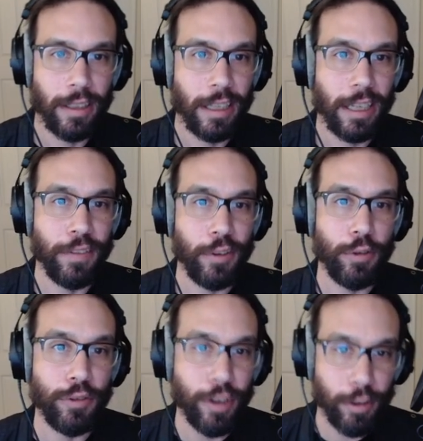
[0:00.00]
If you
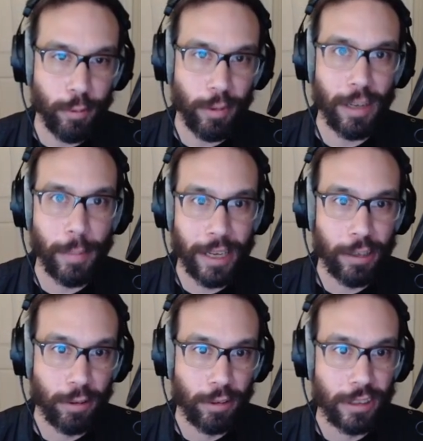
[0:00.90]
don't want to buy a
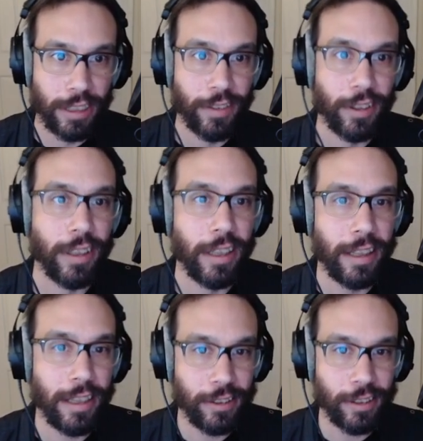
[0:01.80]
Kroll Cleaver,
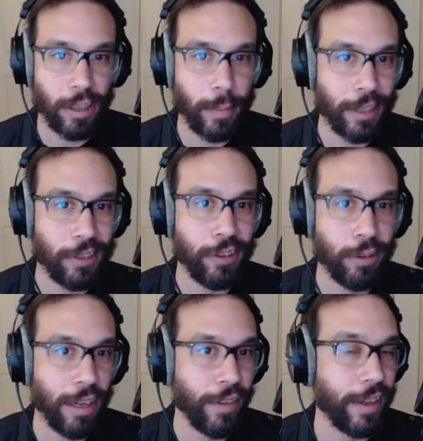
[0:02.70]
these are your best 2
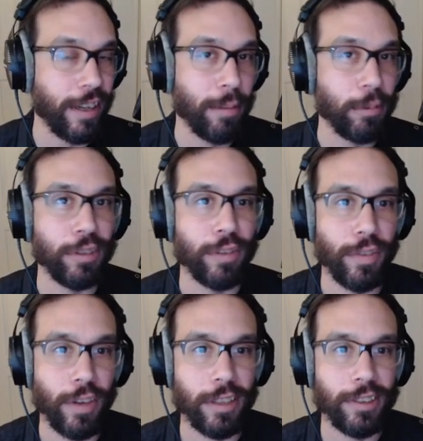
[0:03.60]
offhand options for
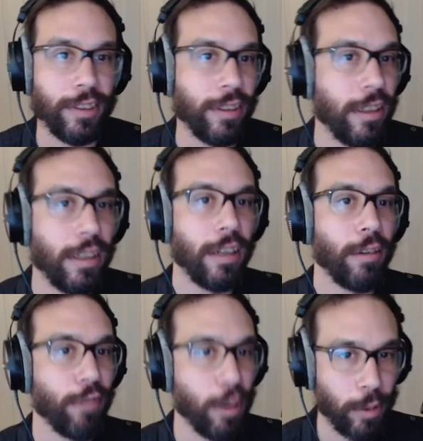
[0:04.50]
Frost.
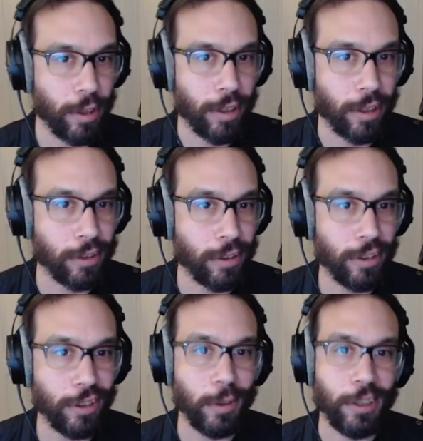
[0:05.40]
Reaper of Dark
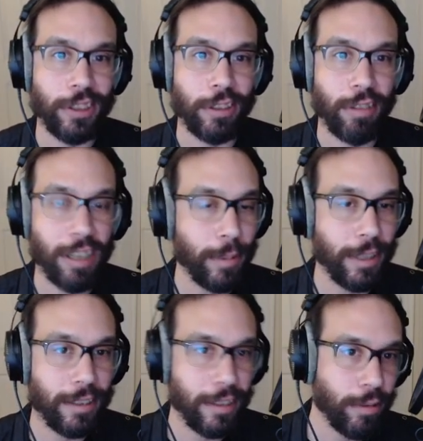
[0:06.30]
Souls, which is incredibly
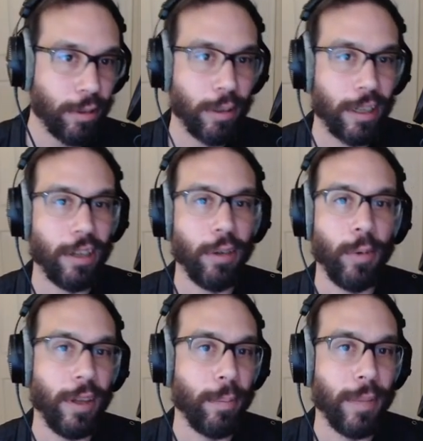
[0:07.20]
easy to acquire
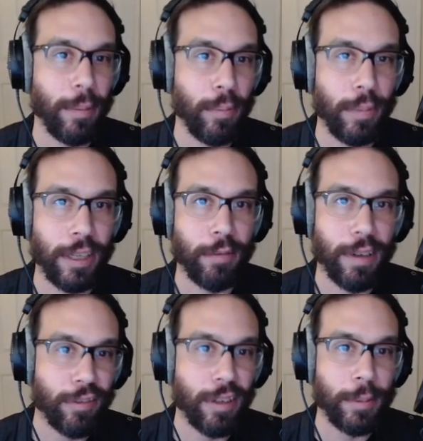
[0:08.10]
with Ebonblade
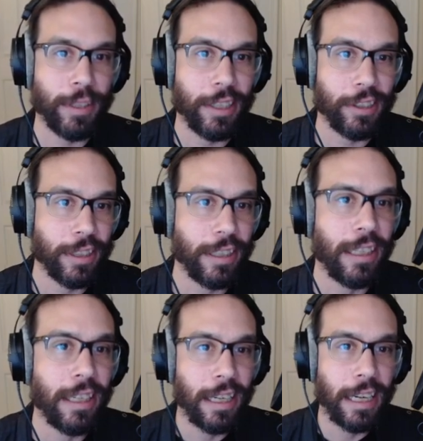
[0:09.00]
Rever reputation,
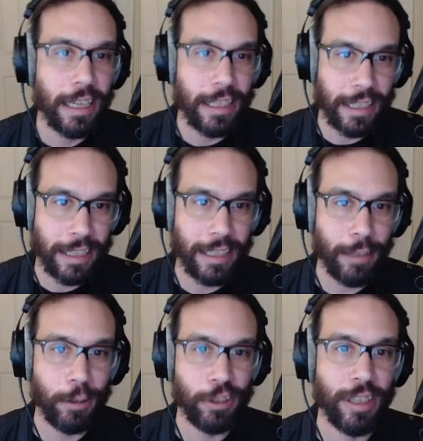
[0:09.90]
and the Key,
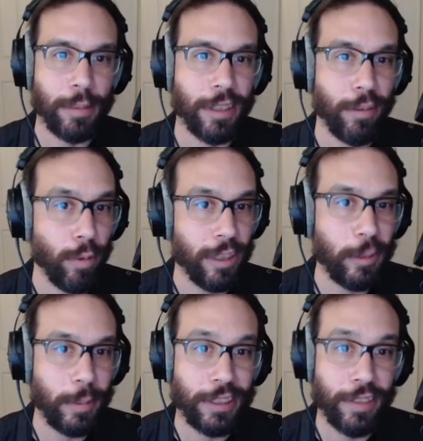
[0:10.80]
which drops off one
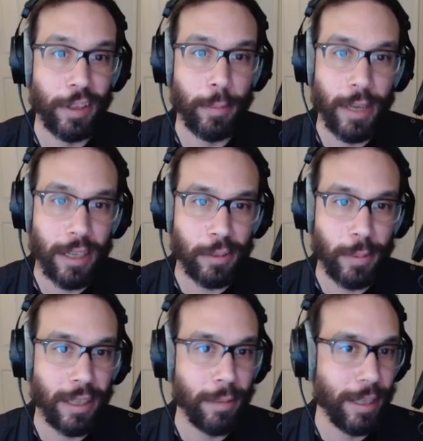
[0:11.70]
specific boss
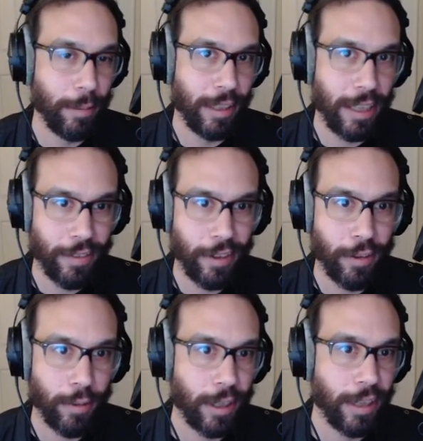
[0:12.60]
mob named
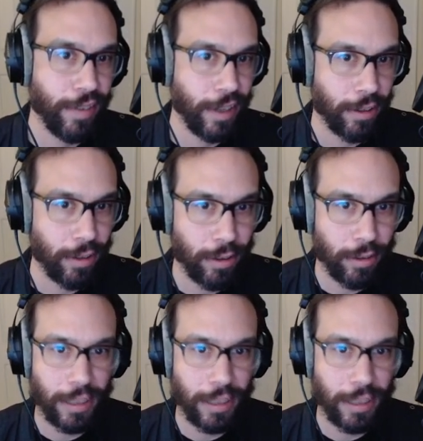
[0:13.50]
Laventhor and Violet Hold, and